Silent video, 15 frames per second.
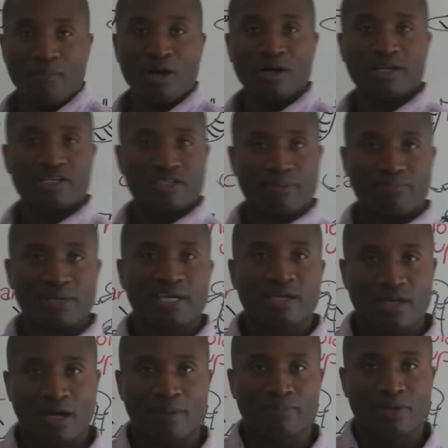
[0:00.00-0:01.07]
mug is a big
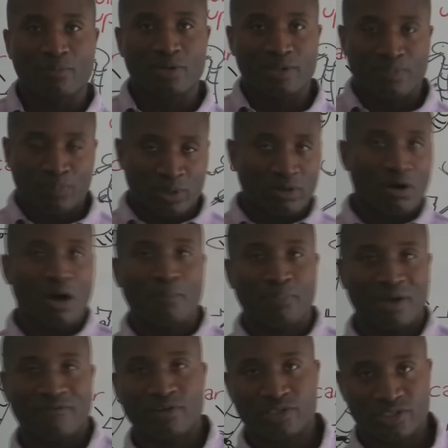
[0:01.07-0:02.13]
cup that we put hot
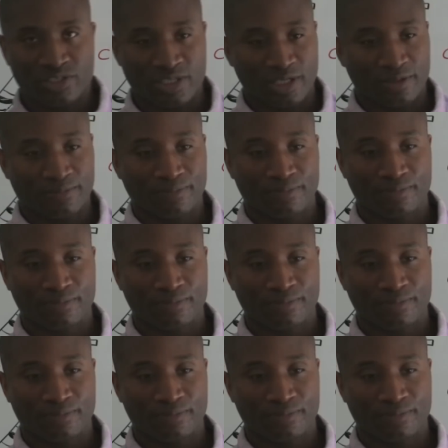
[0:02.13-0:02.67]
beverages in.